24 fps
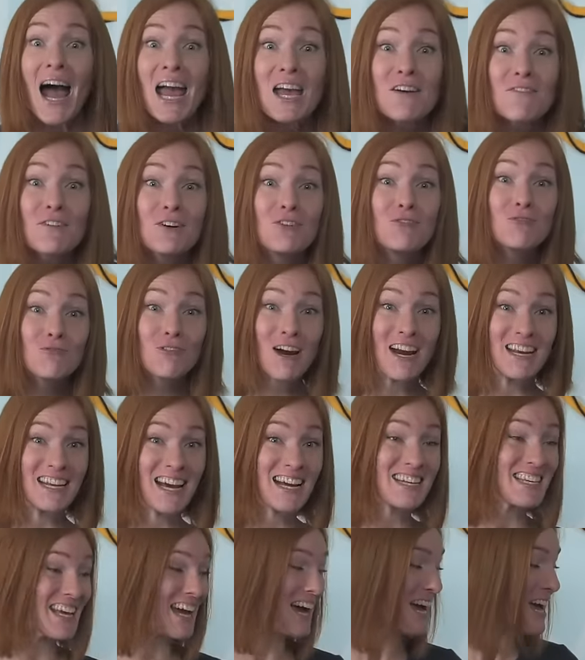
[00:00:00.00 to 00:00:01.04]
I have a great
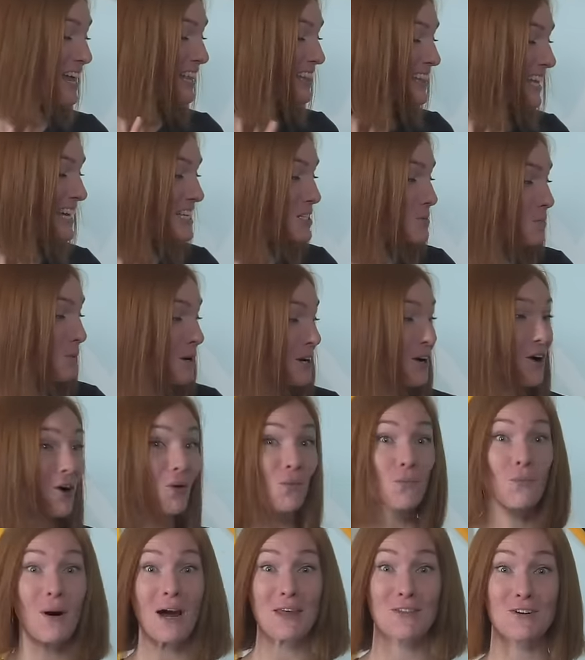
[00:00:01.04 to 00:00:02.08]
idea. Let's bring
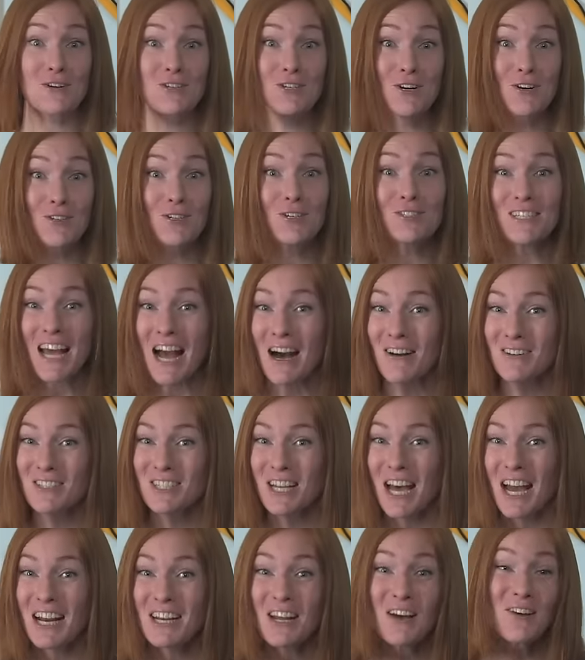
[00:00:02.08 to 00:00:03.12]
our weather journals
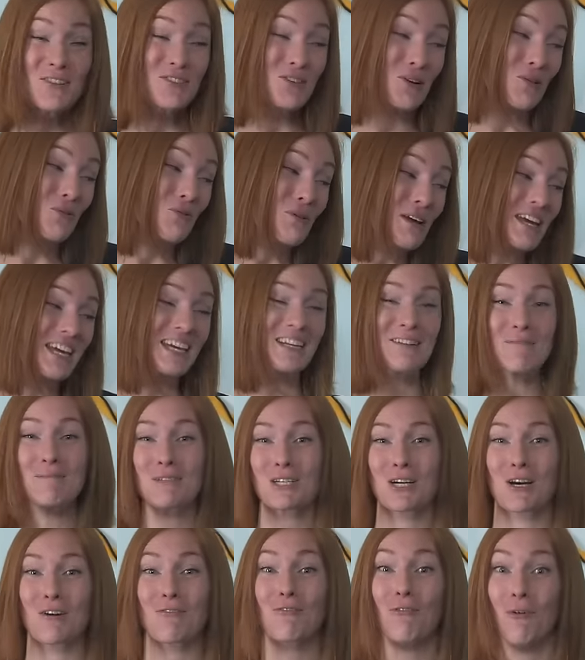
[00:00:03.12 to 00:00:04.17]
outside so we can
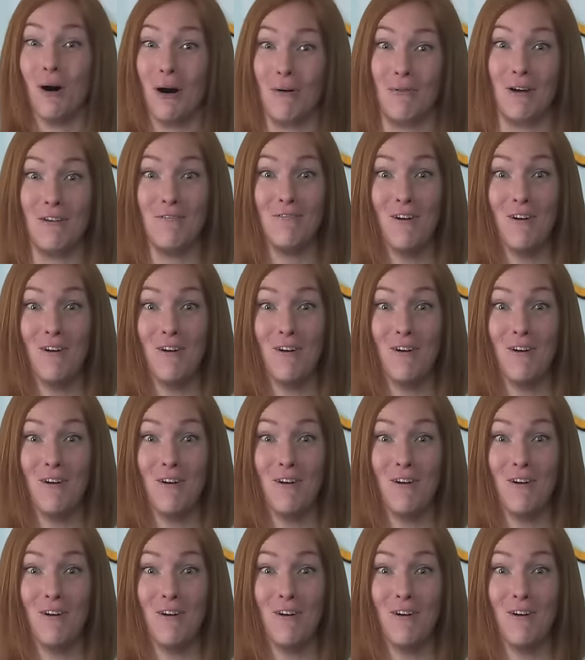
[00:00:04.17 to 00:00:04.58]
observe what we